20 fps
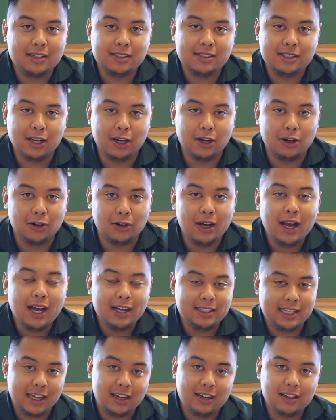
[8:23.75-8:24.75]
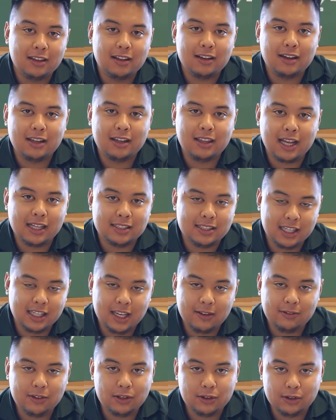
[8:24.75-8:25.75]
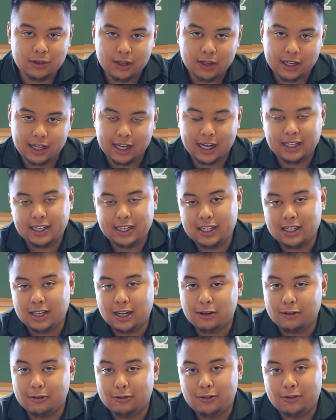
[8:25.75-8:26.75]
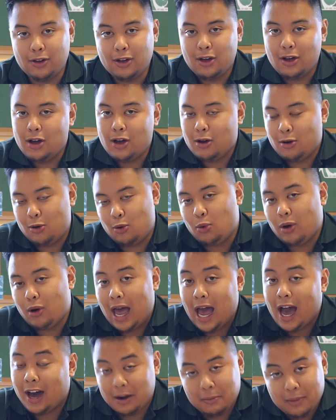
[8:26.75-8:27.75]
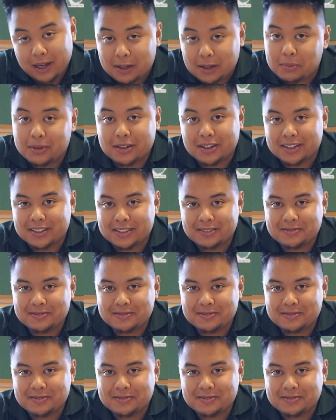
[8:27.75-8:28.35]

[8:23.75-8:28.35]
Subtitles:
so take a look at that to give you an idea of how to make a book.